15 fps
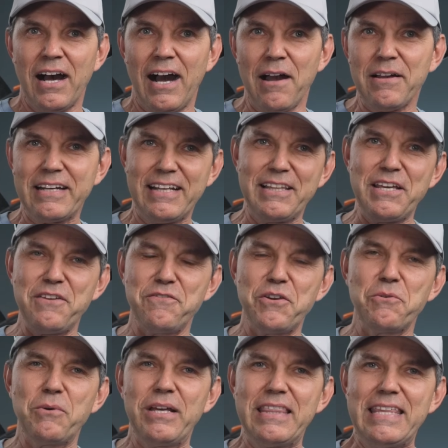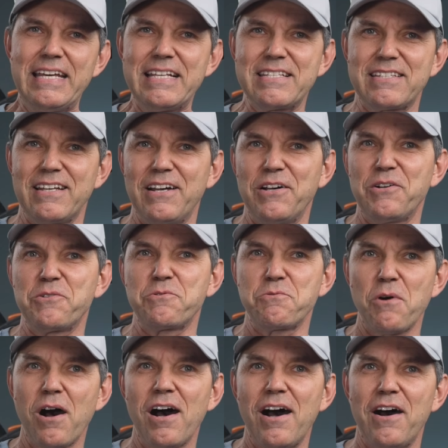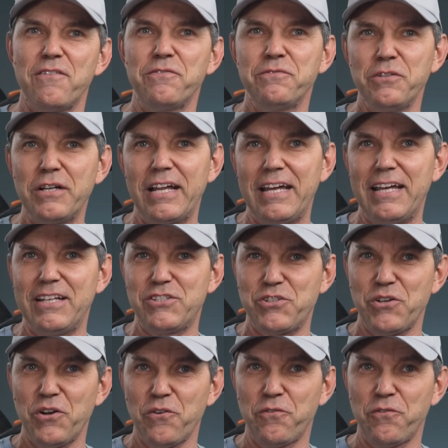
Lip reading: I'm gonna leave you with this raw footage